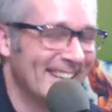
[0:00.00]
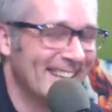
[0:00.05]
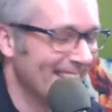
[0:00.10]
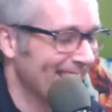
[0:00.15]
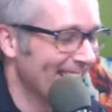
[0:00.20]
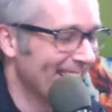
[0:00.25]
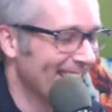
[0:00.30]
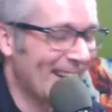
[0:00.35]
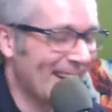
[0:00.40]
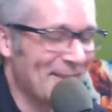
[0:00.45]

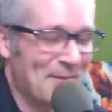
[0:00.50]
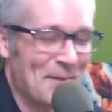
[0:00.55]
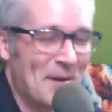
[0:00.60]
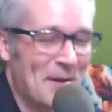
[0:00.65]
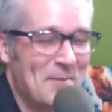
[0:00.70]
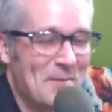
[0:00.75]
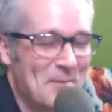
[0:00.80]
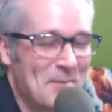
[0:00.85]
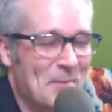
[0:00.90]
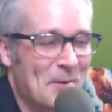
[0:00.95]
And I, re-
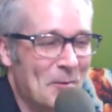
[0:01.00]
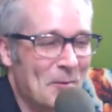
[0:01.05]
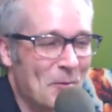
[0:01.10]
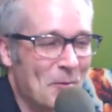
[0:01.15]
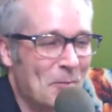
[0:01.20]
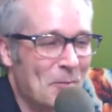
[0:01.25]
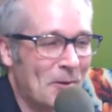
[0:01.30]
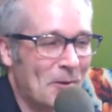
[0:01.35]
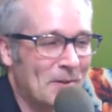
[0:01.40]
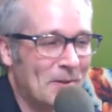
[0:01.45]
I remember at
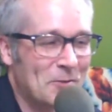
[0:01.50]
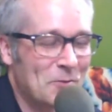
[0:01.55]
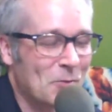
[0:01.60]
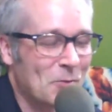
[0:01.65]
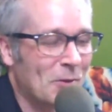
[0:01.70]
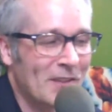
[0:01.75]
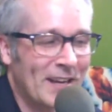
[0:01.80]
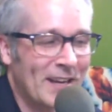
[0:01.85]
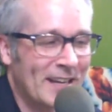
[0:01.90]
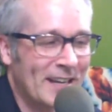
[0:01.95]
one point there was
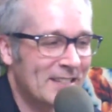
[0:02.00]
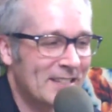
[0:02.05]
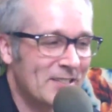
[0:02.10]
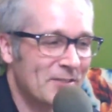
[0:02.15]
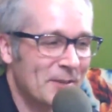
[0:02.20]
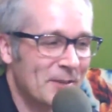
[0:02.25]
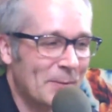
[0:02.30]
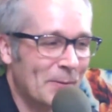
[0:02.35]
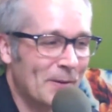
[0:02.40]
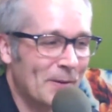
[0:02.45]
one line in the
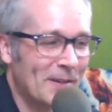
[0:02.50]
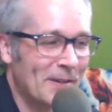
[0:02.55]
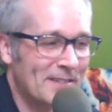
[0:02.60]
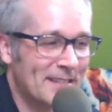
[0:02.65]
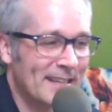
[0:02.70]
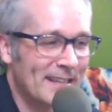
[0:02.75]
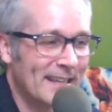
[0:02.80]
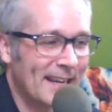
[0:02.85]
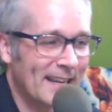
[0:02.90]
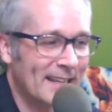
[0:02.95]
script where
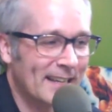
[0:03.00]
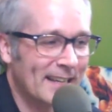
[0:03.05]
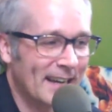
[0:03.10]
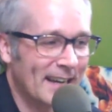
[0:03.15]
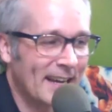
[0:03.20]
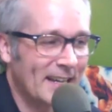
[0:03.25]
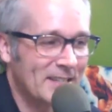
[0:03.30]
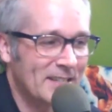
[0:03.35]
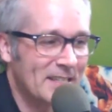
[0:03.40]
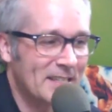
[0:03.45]
it's like I,
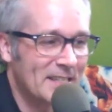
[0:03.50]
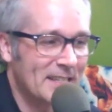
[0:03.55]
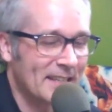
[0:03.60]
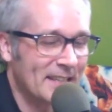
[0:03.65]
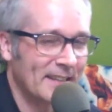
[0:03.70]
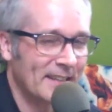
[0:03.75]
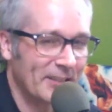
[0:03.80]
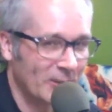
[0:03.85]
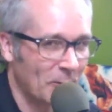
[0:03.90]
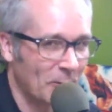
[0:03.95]
I actually say
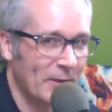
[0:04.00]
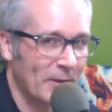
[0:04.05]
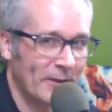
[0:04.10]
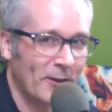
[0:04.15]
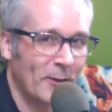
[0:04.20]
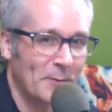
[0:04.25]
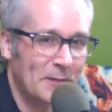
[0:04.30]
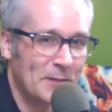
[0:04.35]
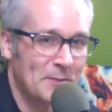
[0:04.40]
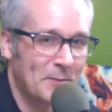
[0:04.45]
like you know why they
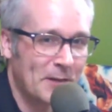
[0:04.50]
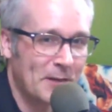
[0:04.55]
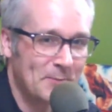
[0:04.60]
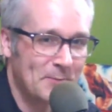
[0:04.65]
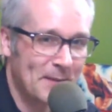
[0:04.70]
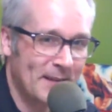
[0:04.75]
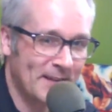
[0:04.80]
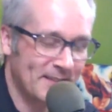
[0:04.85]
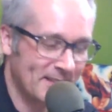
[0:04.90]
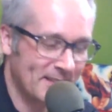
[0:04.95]
call me
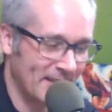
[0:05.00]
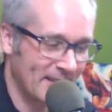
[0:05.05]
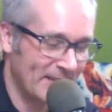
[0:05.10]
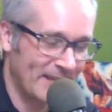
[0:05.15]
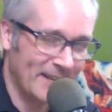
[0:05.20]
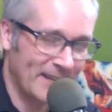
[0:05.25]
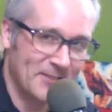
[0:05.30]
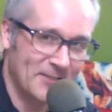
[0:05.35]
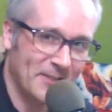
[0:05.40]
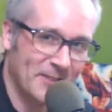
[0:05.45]
spaceman because I have
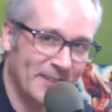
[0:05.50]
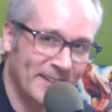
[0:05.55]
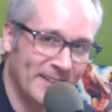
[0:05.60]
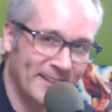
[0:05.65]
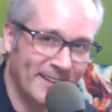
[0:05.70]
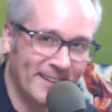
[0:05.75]
an S right here.